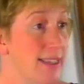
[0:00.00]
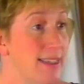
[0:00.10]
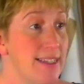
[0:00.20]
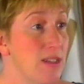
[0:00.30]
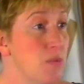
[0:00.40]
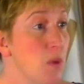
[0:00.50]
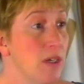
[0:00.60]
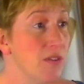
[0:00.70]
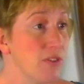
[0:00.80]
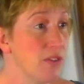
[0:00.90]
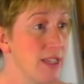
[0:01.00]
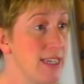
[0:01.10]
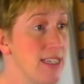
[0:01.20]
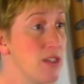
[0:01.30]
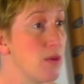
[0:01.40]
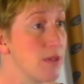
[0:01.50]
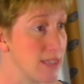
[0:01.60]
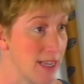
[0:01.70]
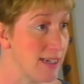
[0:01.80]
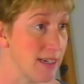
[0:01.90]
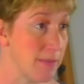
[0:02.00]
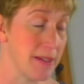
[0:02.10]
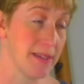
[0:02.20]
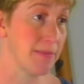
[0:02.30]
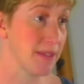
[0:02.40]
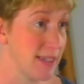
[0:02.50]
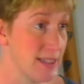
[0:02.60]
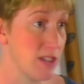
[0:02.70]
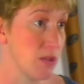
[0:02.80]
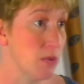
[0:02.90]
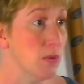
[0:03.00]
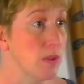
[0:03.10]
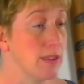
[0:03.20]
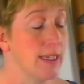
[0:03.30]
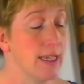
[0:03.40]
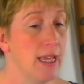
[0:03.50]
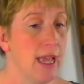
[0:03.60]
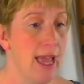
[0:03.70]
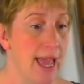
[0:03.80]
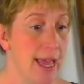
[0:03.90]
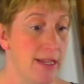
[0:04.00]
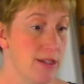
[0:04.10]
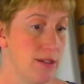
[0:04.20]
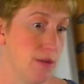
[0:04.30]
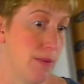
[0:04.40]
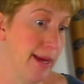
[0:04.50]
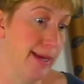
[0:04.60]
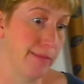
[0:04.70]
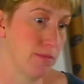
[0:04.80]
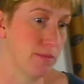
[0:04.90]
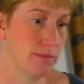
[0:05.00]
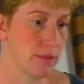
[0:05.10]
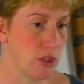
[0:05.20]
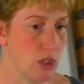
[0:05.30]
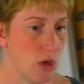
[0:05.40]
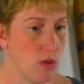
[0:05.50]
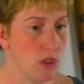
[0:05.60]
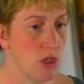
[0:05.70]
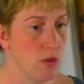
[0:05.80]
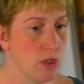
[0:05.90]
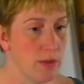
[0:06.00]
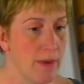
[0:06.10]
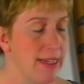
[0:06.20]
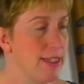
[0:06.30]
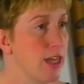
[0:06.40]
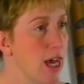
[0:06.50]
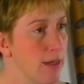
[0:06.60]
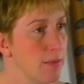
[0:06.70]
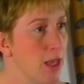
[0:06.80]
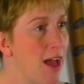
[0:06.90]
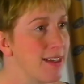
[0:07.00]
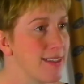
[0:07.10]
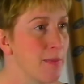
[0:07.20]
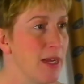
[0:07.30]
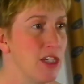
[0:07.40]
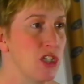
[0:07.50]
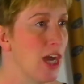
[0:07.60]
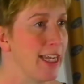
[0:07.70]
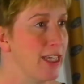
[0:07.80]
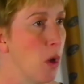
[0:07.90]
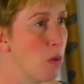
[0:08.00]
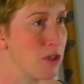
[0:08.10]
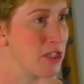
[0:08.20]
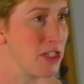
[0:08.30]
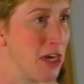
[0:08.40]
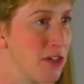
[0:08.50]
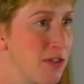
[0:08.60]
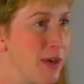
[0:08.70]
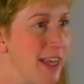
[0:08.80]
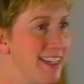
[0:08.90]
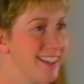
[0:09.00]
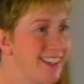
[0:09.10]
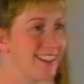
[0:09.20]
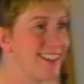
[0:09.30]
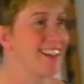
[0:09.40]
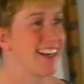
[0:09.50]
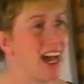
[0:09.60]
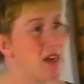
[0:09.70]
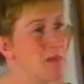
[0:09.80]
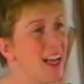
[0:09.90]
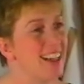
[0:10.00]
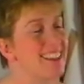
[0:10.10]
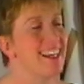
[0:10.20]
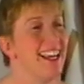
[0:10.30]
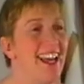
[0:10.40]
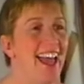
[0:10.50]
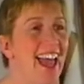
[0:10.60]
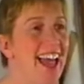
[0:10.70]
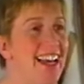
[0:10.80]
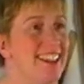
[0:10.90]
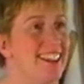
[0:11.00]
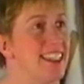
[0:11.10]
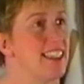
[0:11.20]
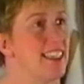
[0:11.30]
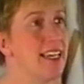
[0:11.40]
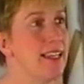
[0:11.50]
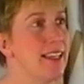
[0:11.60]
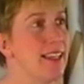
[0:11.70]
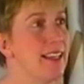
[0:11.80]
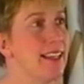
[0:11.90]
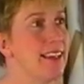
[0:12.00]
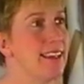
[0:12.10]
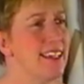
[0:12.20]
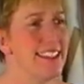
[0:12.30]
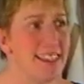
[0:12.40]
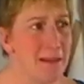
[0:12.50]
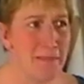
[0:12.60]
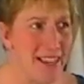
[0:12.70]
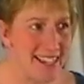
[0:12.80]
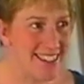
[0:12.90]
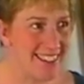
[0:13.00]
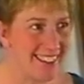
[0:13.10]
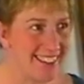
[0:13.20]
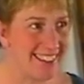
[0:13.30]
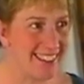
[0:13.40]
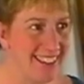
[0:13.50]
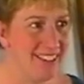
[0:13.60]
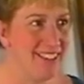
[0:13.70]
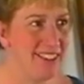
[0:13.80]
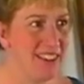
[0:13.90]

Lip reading: This is wonderful that he's so excited about something in school." And so I showed her my Toccata blocks, my giant oak stair tread Toccata blocks, and she said, "This is amazing. You